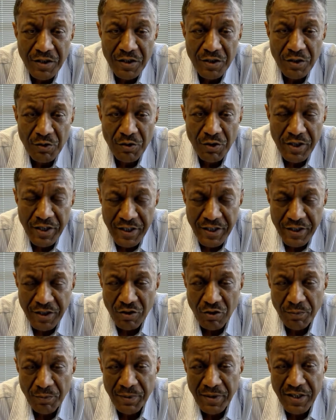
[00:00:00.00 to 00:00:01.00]
your
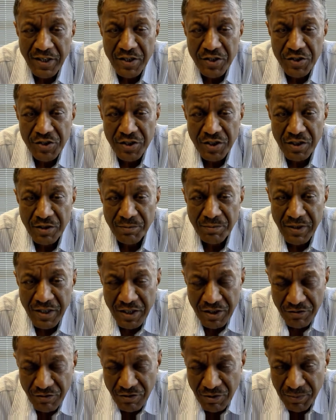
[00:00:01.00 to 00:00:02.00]
heater operation,
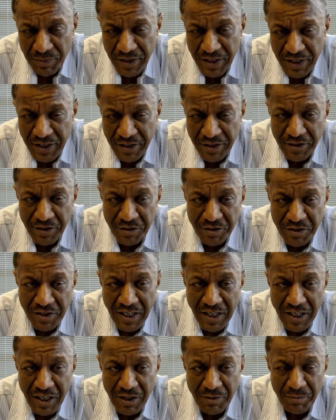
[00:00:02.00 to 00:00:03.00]
better will be heater
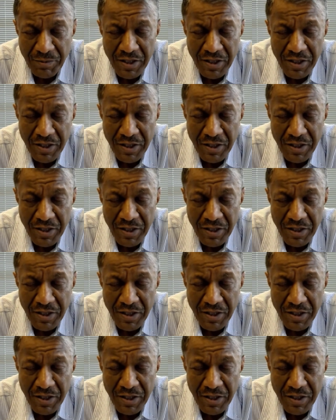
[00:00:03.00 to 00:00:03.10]
design,